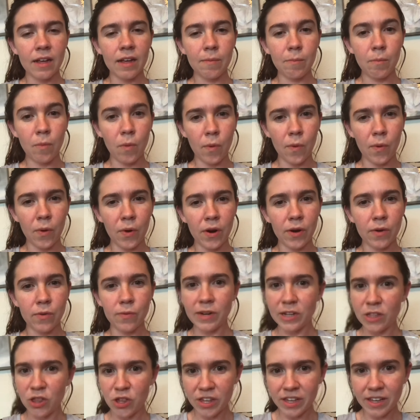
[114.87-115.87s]
more
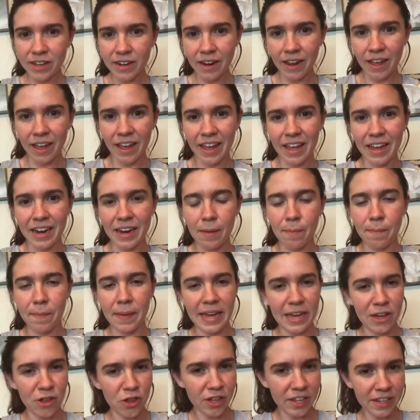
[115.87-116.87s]
rigid and
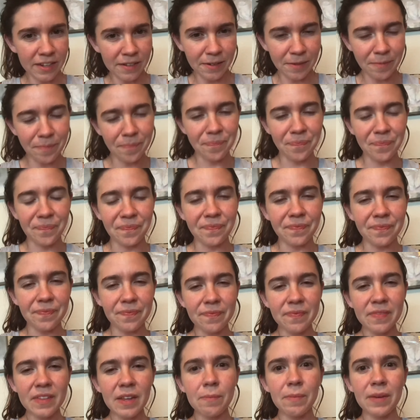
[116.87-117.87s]
impatient,
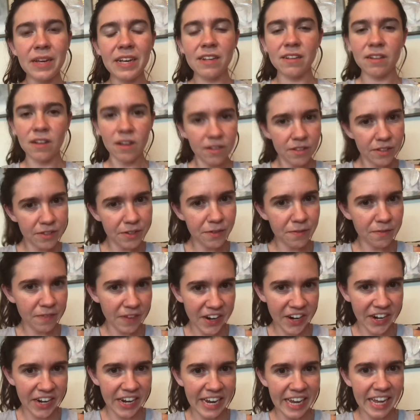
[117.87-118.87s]
but he's also
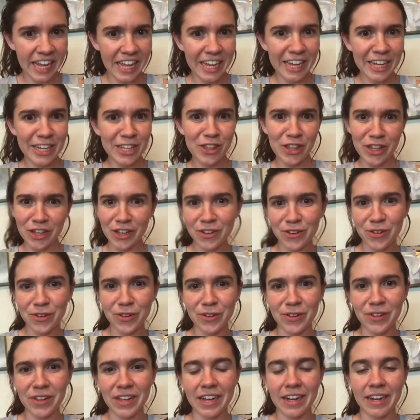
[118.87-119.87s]
very
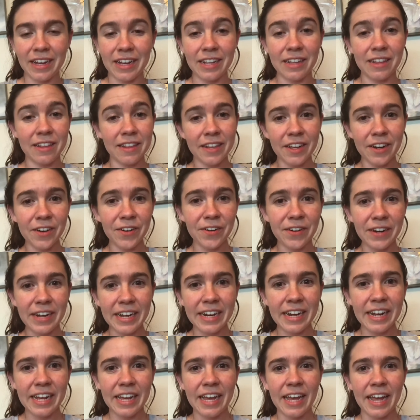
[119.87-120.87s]
gentle and
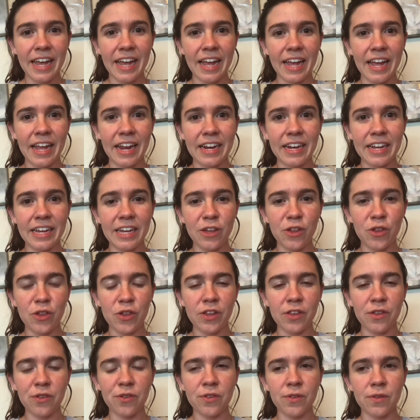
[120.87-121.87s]
considerate, and he's
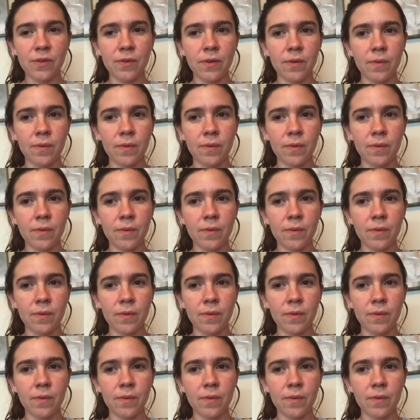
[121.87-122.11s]
just